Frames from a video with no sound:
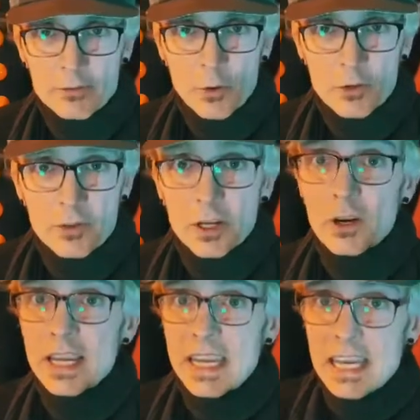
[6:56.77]
fourth
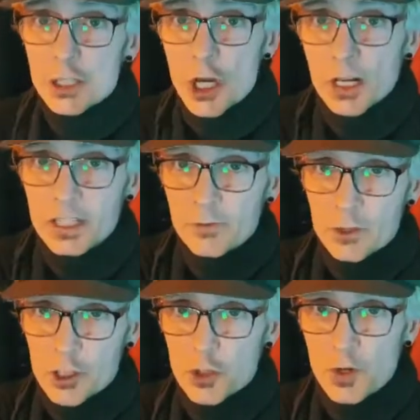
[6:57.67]
finger, each on a different
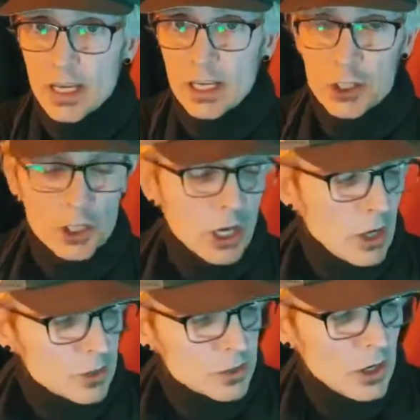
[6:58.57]
string as you
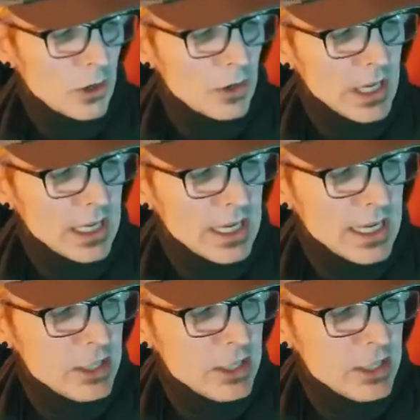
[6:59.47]
go. So E